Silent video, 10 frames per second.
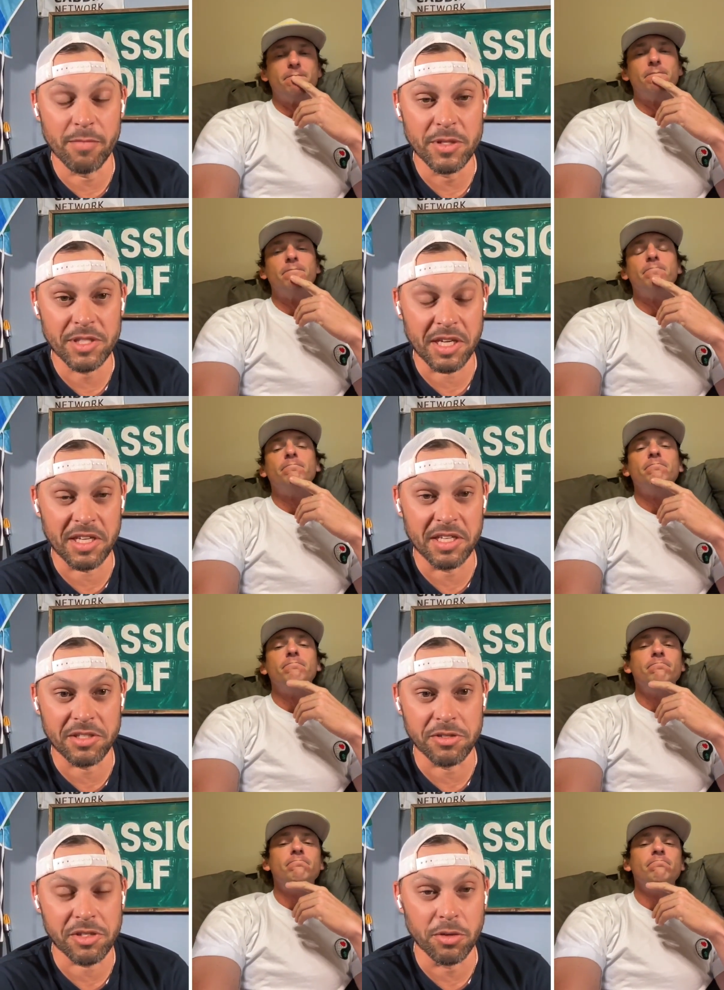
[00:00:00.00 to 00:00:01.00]
Speaker 1: music. It
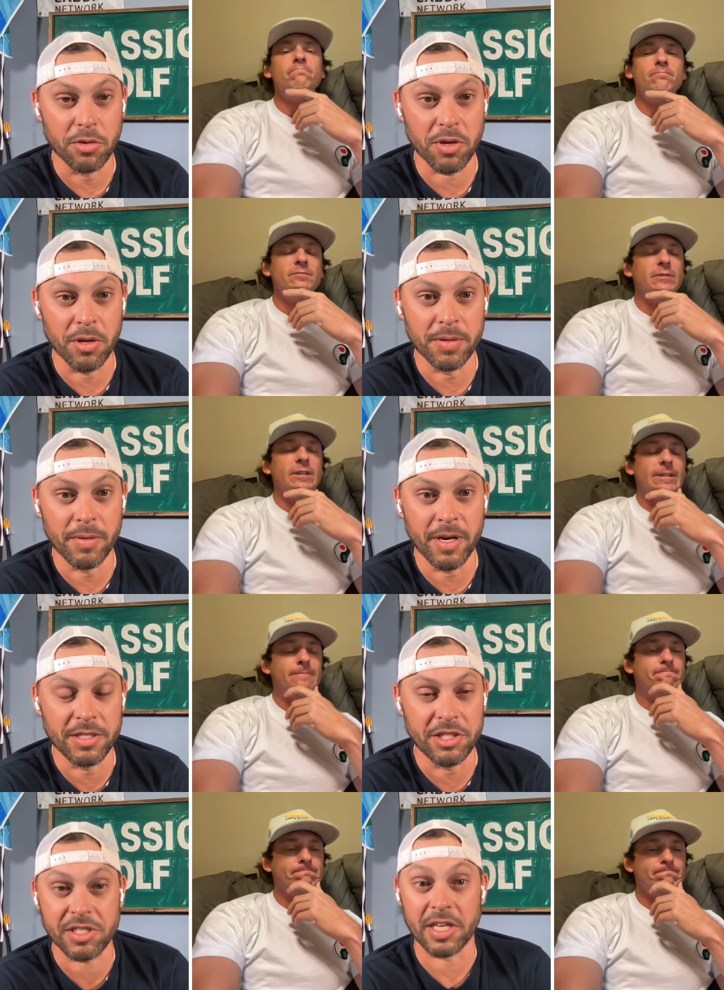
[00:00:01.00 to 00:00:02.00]
gets your soul going,
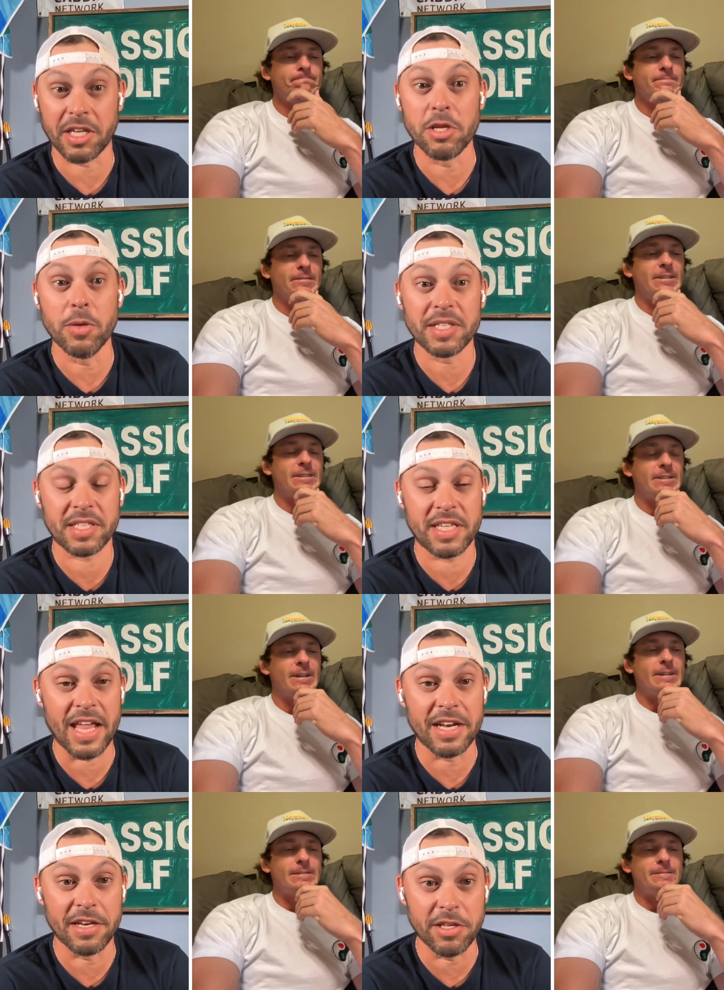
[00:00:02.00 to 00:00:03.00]
right? Just like a U.S.
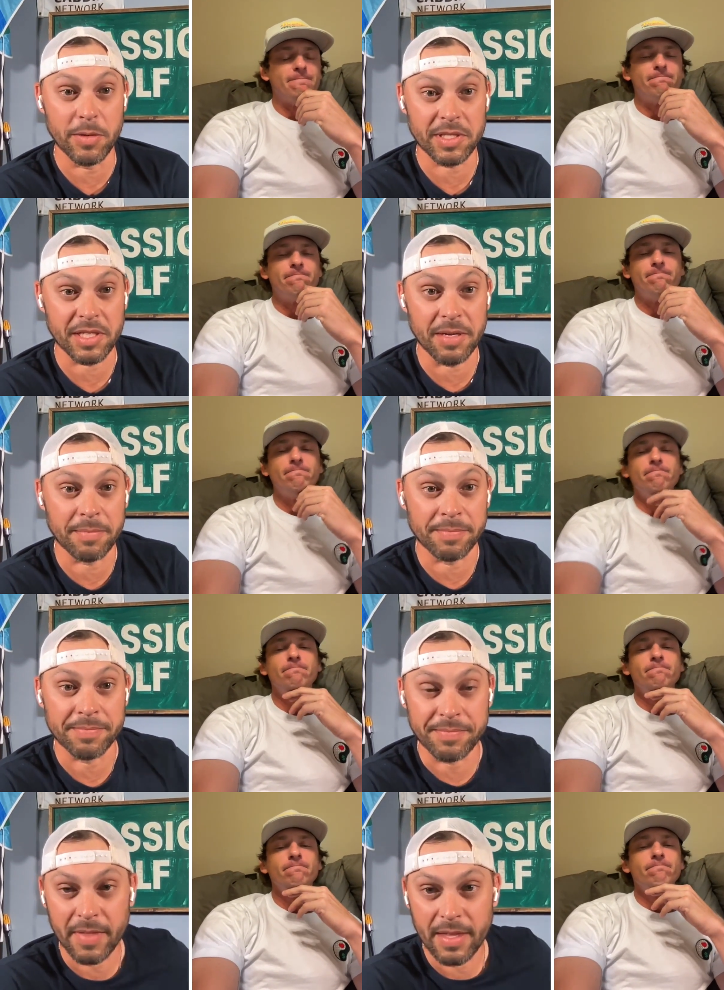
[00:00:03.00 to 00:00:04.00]
caddy and a USM.
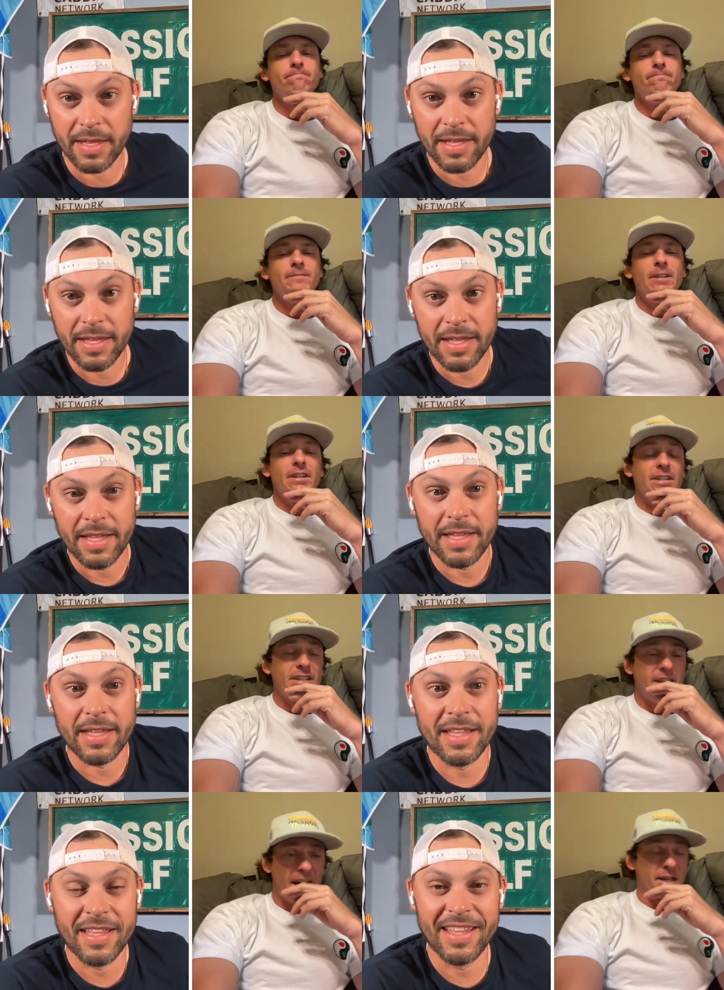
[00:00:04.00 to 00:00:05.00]

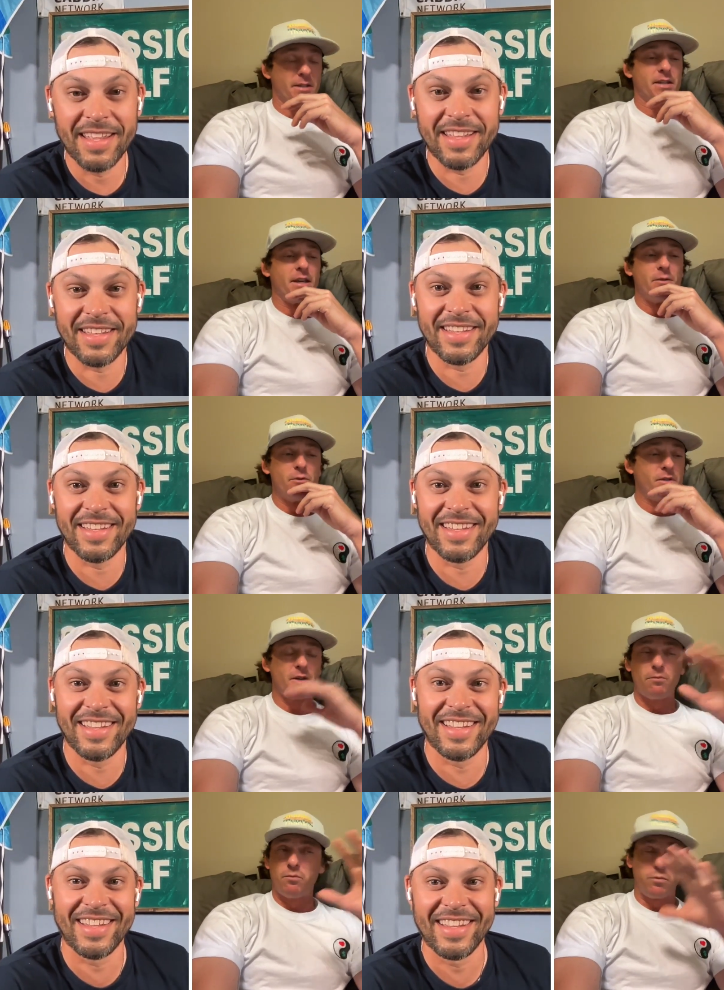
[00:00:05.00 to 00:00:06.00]
Yes, it was
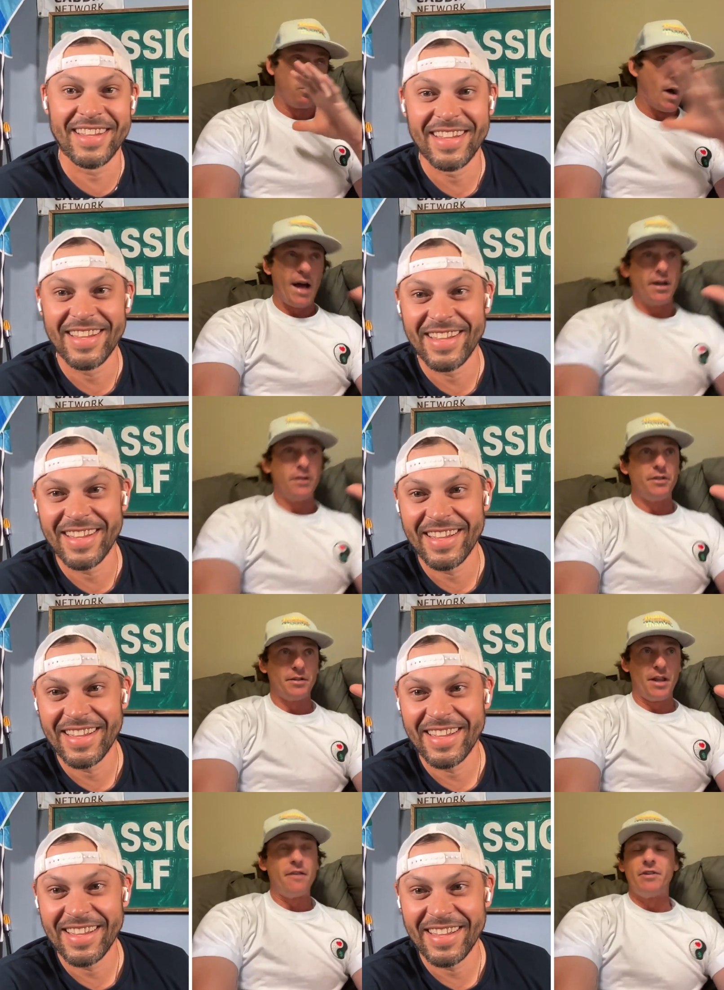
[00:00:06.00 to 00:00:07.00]
a
Speaker 2: wild
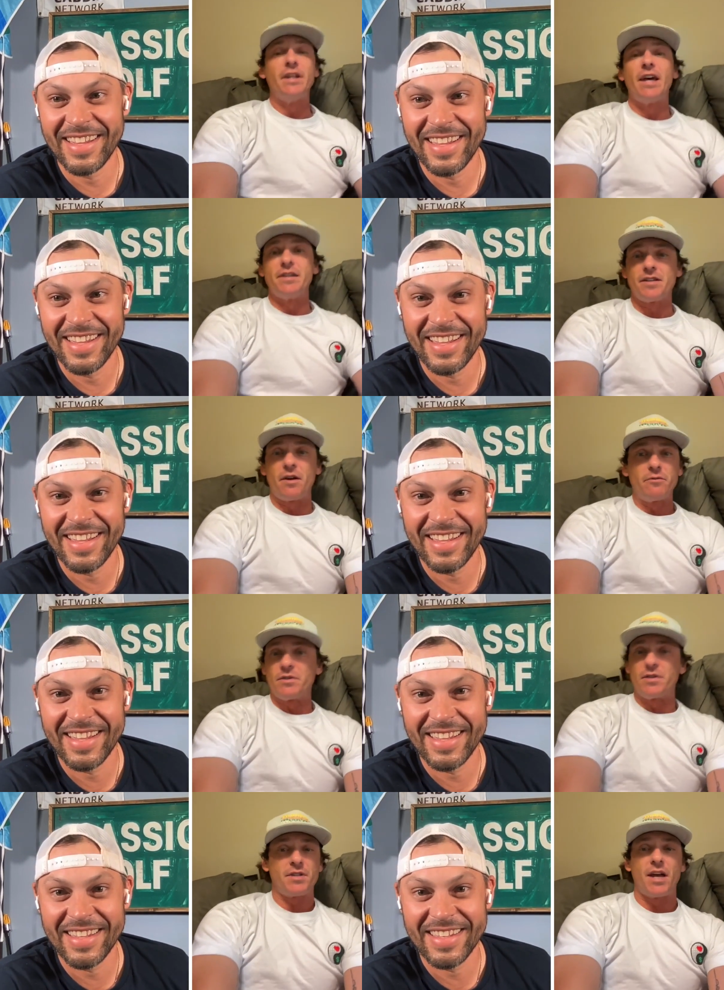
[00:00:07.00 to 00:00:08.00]
11 days. I
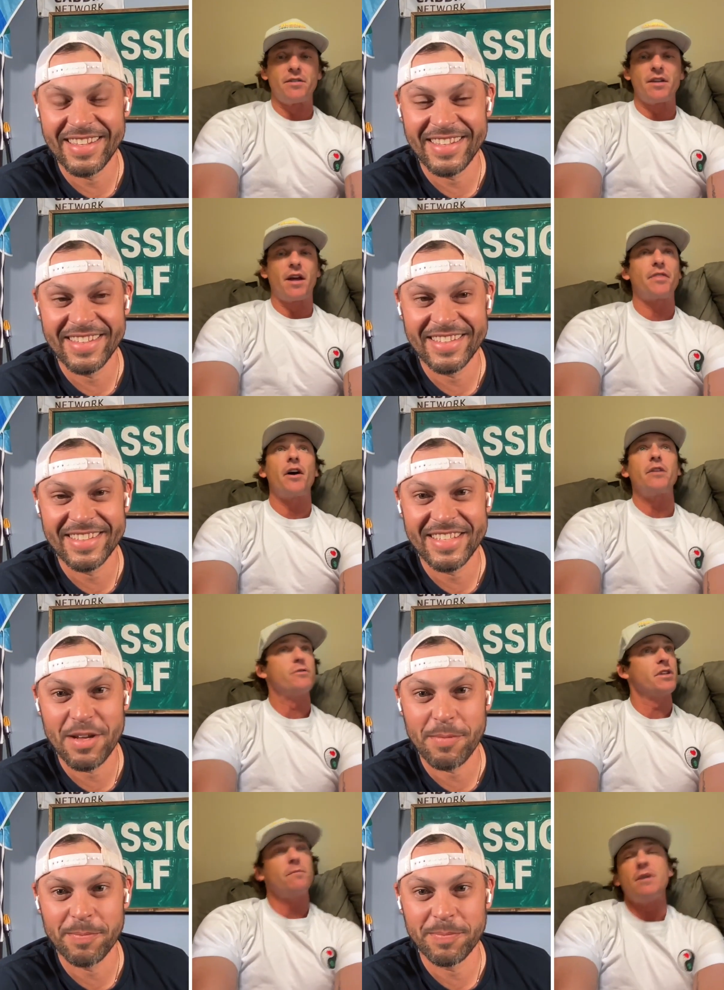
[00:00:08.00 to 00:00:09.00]
was just I, was, I thought it
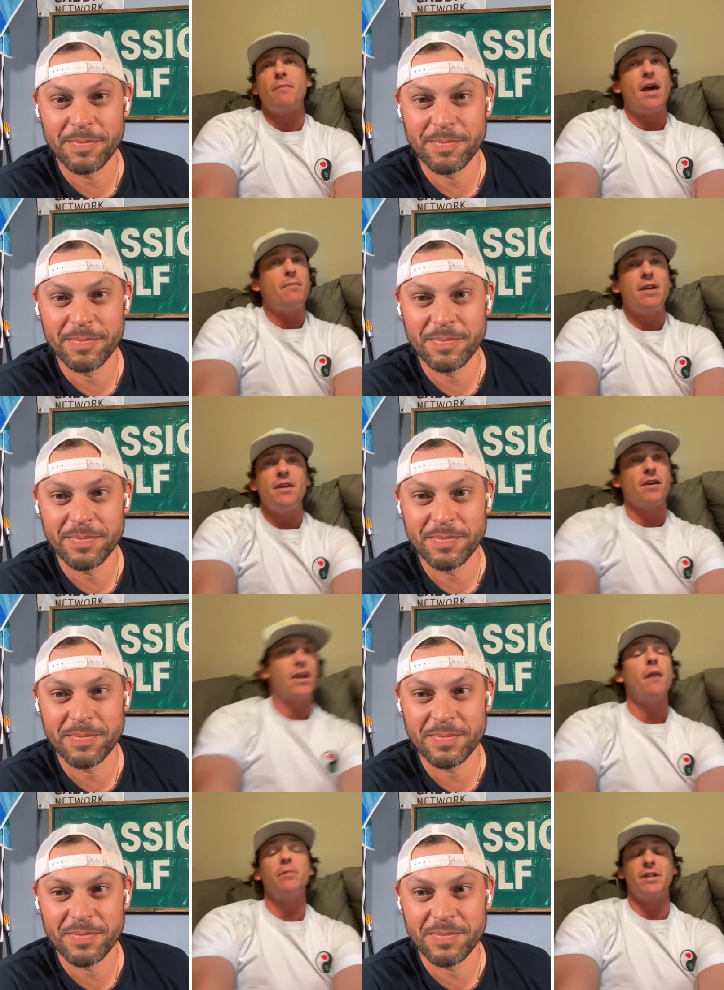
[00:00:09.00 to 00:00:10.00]
was going to be maybe a
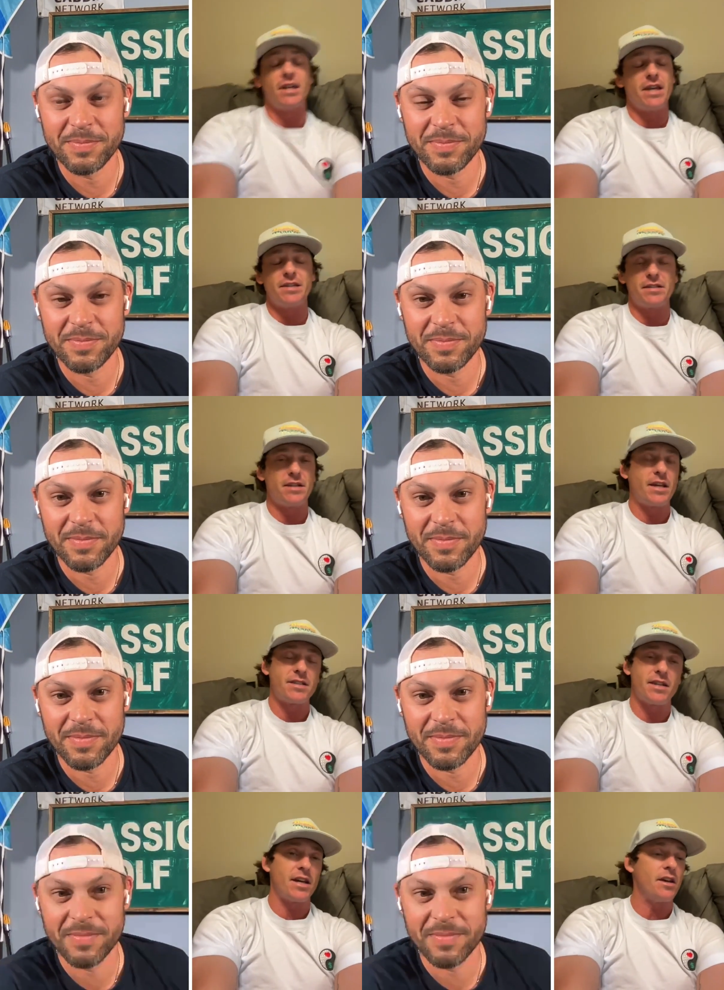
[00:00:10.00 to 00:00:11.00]
couple of days, and
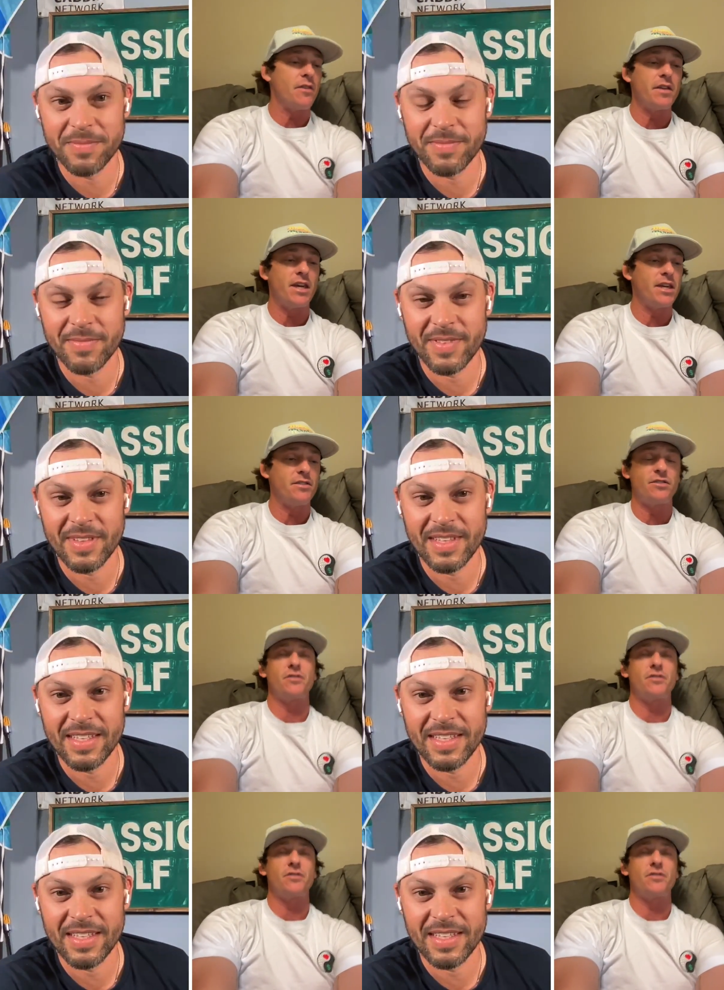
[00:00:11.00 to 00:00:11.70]
next thing I know, the kid just